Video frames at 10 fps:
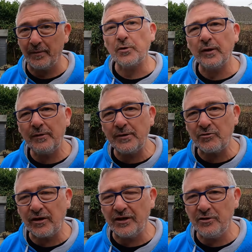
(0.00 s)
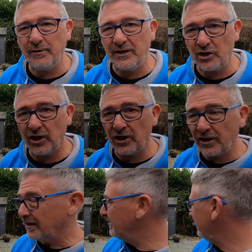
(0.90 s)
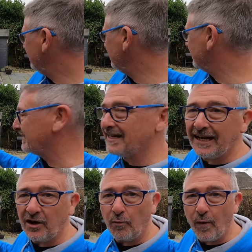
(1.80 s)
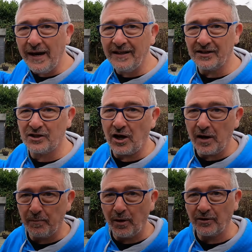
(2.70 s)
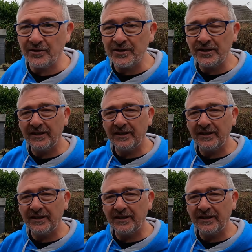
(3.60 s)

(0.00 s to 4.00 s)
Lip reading: So what I always try to do each year is to take away the sky pond